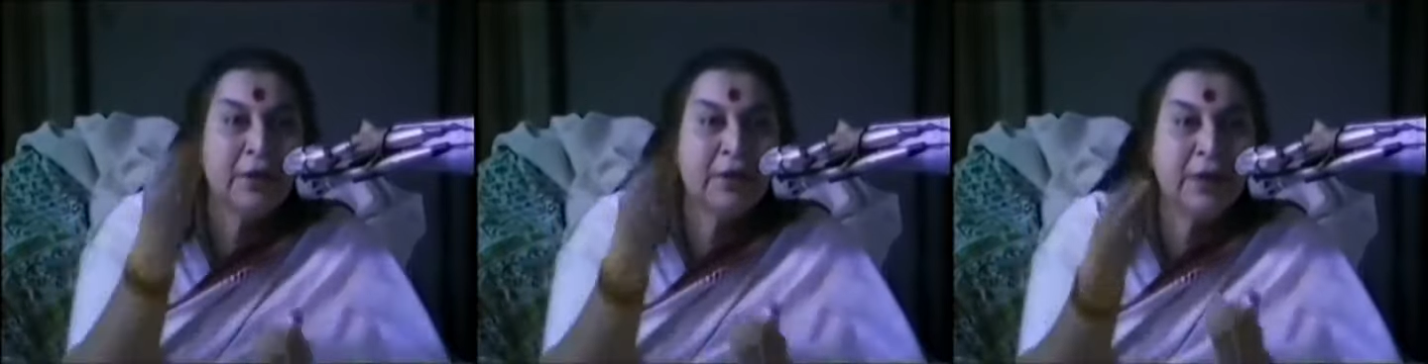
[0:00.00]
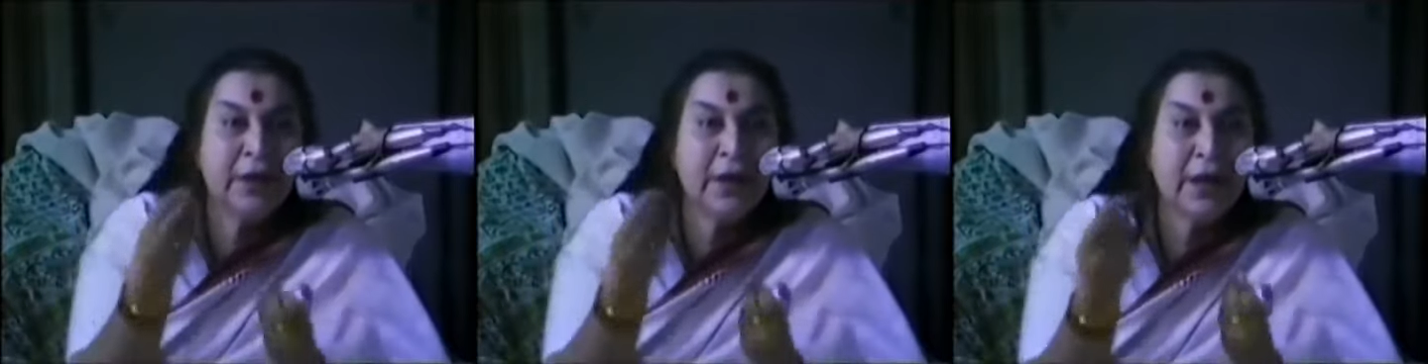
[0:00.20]

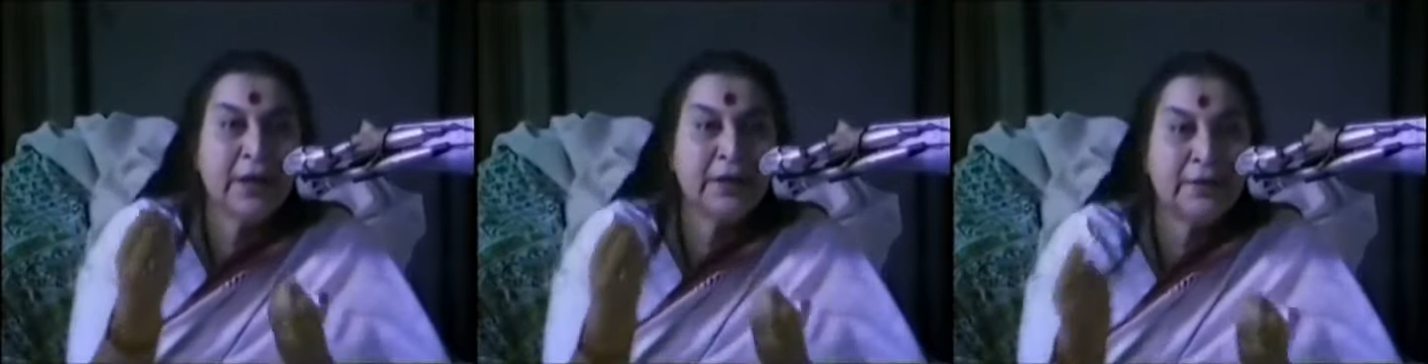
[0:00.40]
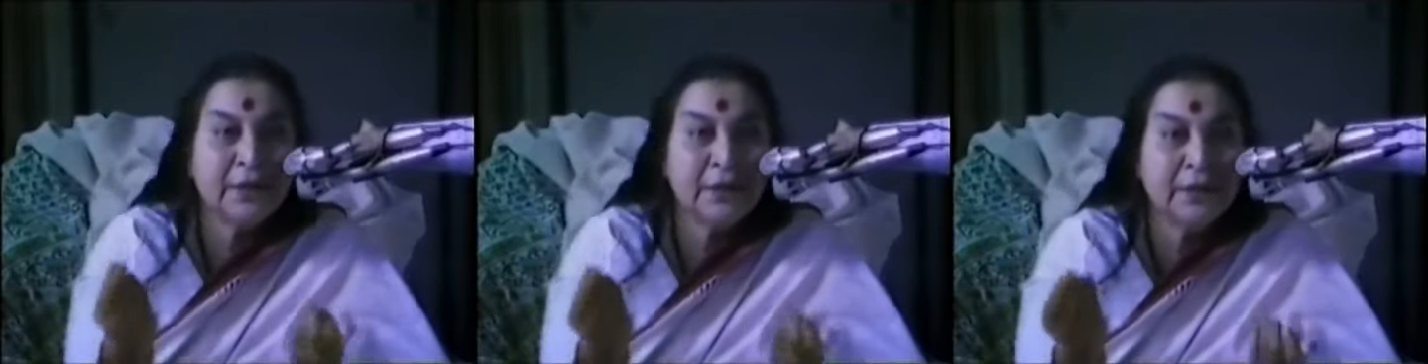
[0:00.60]
their
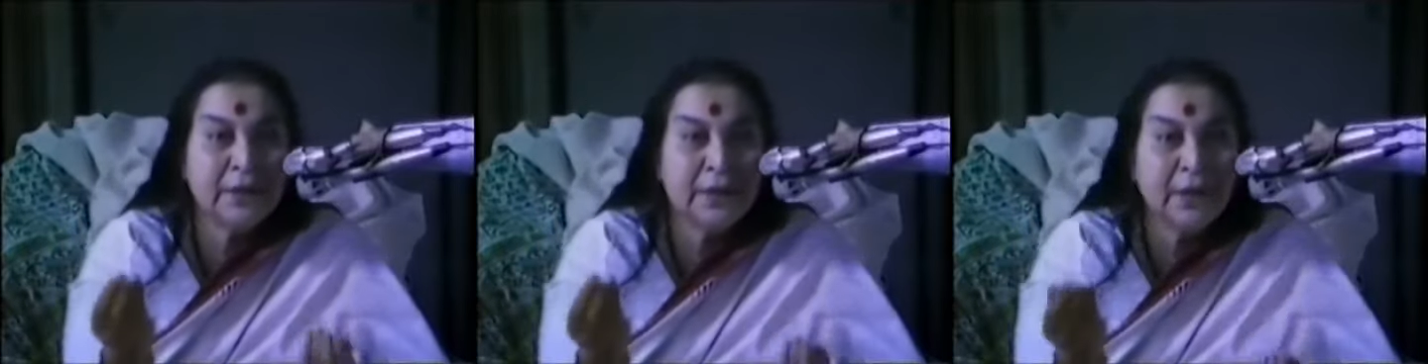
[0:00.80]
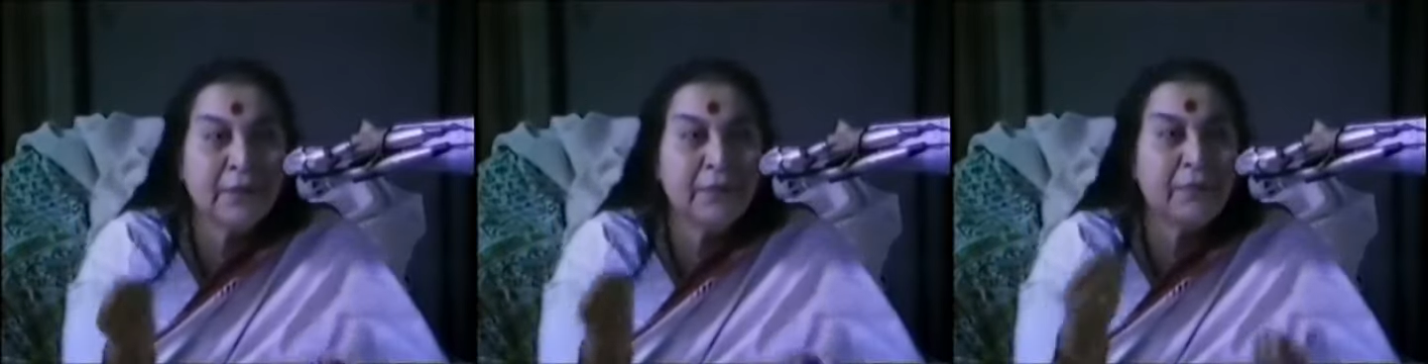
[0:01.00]
hands are
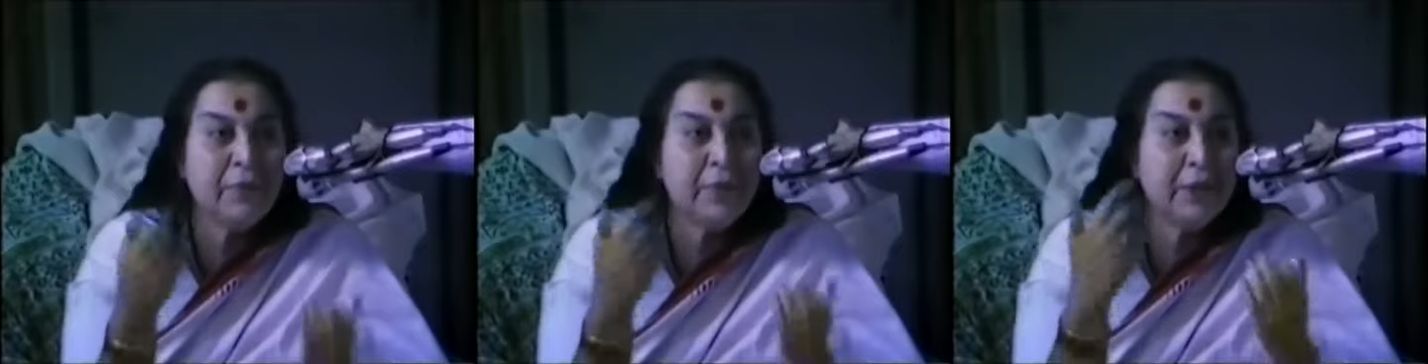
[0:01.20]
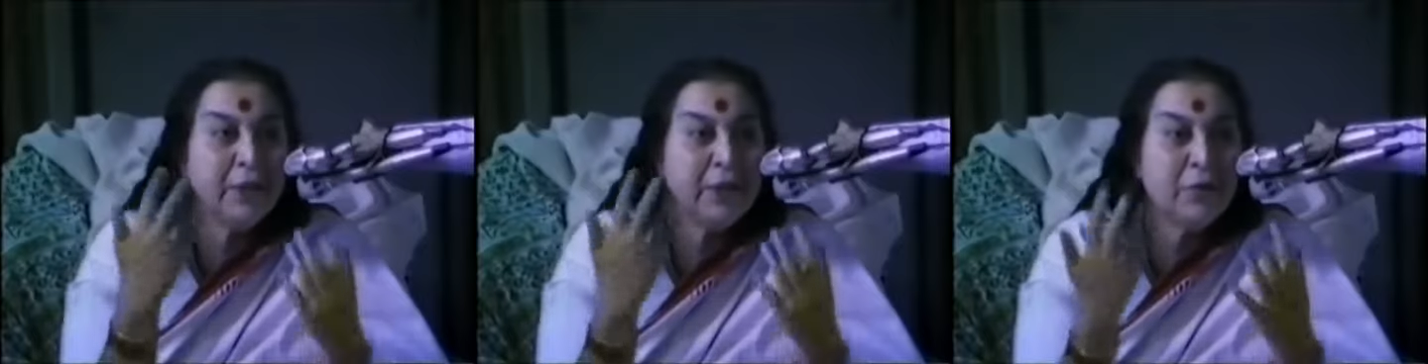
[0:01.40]
deft
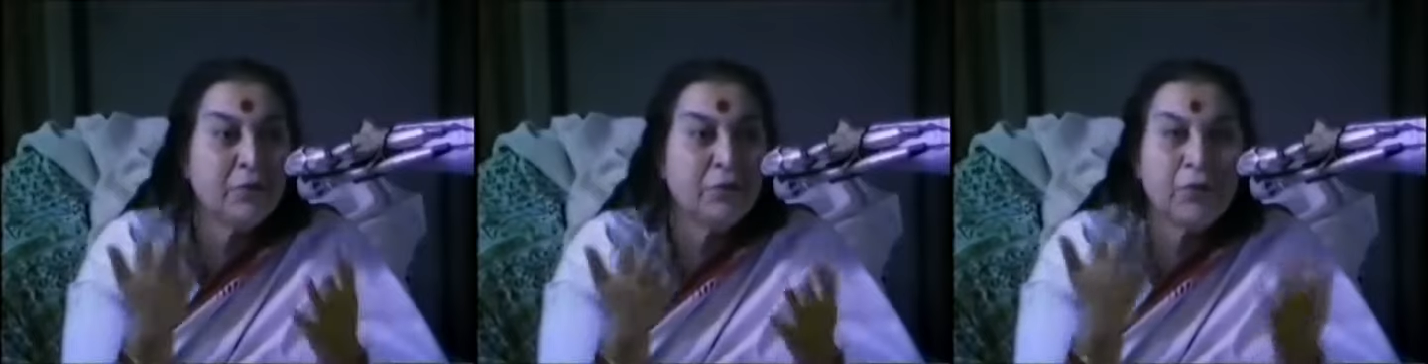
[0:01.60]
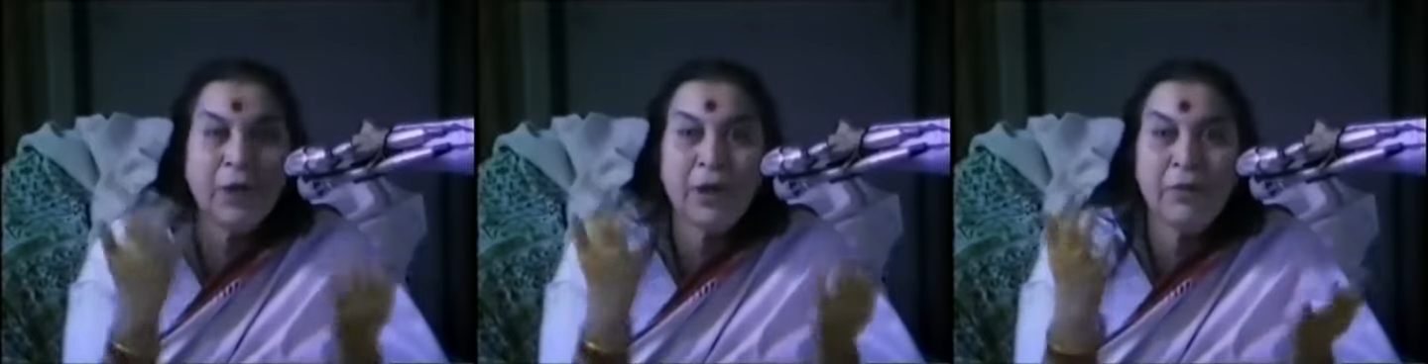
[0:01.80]
and they
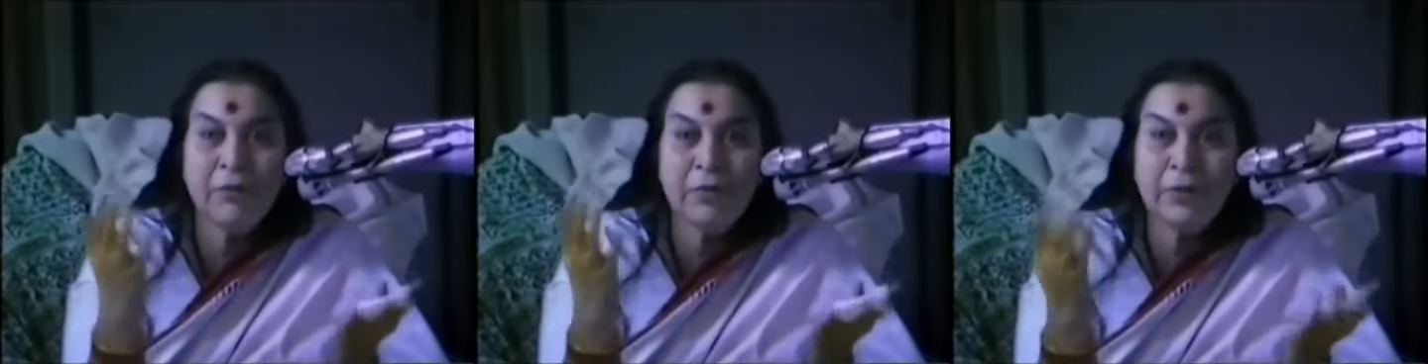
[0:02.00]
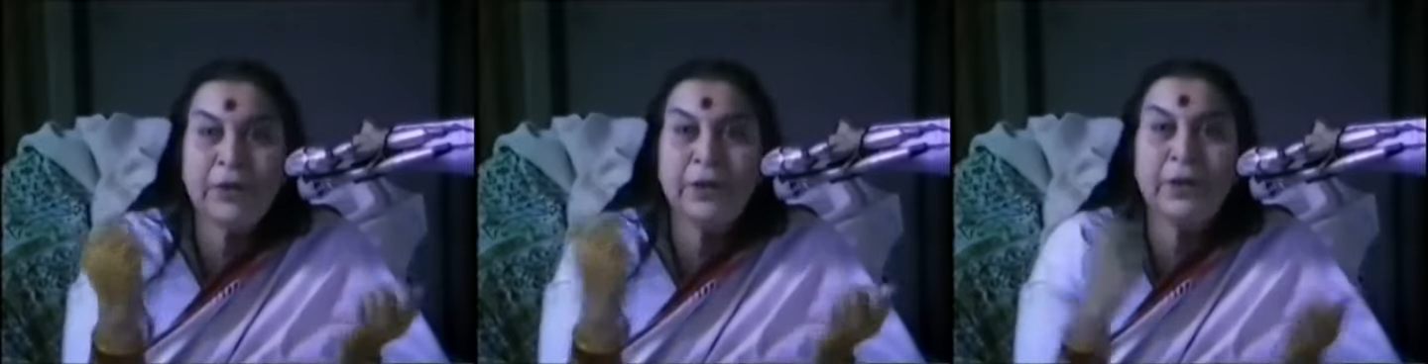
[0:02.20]
know
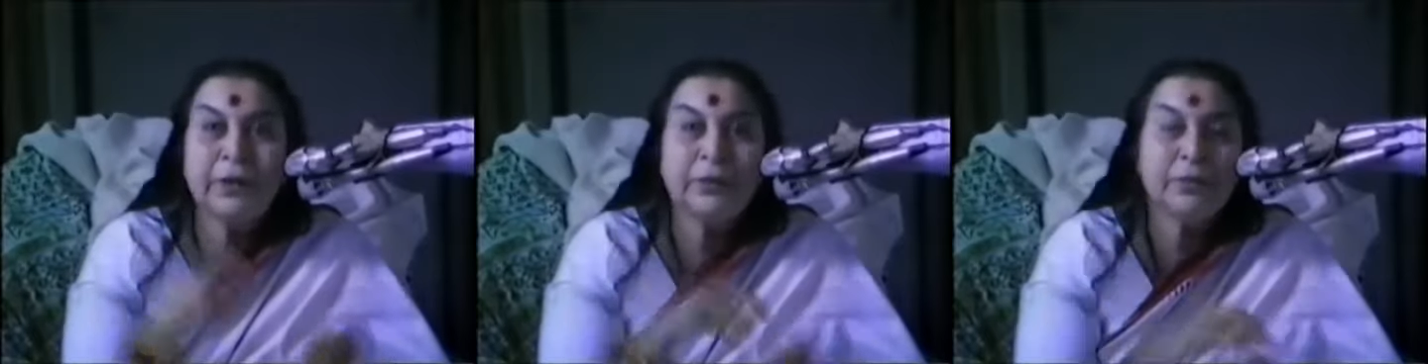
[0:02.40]
everything.